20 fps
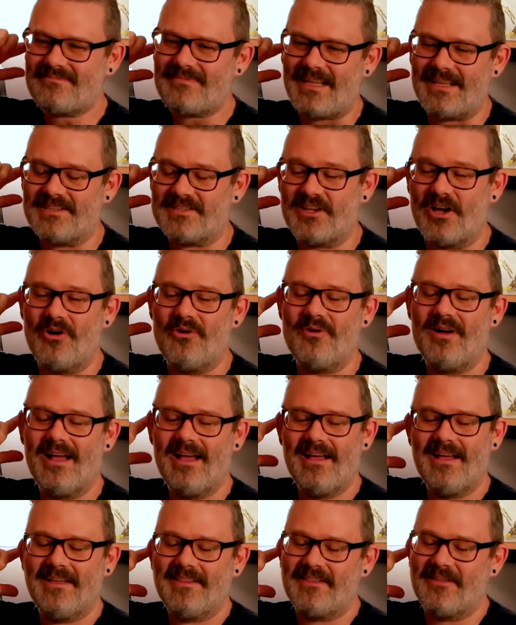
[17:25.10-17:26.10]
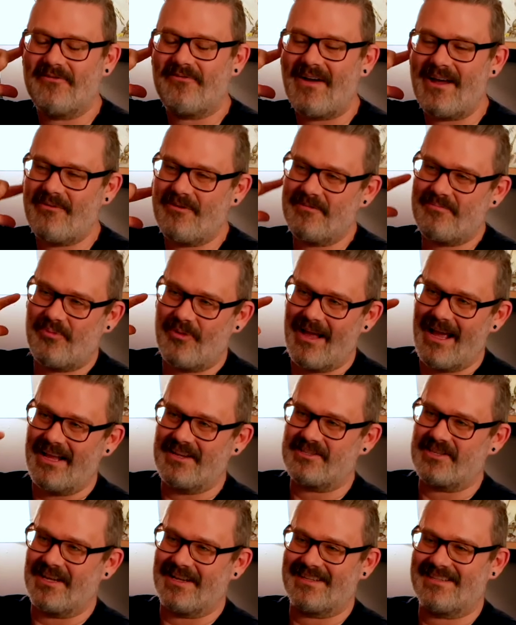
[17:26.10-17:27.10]
So the fight with
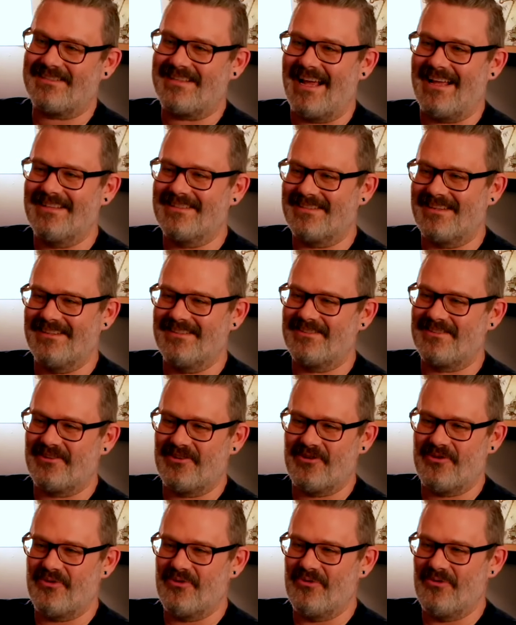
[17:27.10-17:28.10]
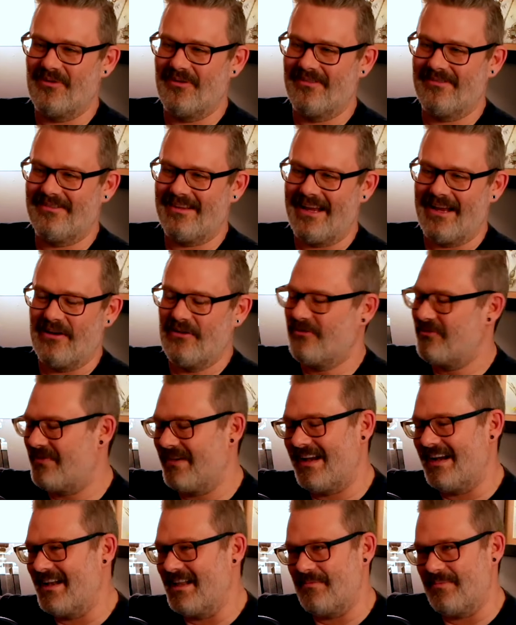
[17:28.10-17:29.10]
Blanche extends into
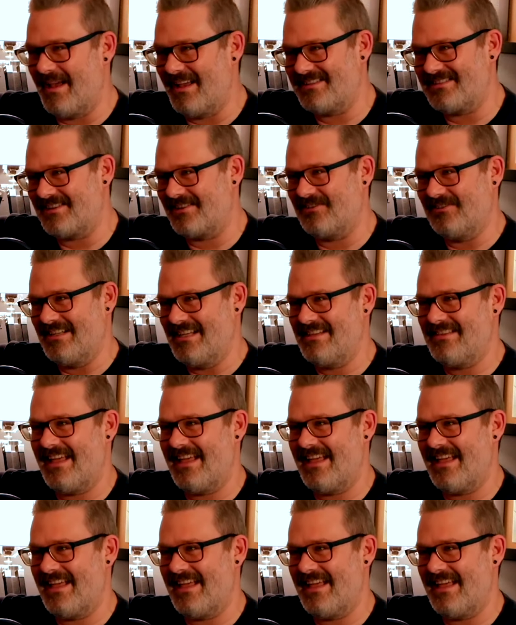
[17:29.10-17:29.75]
infinity, basically.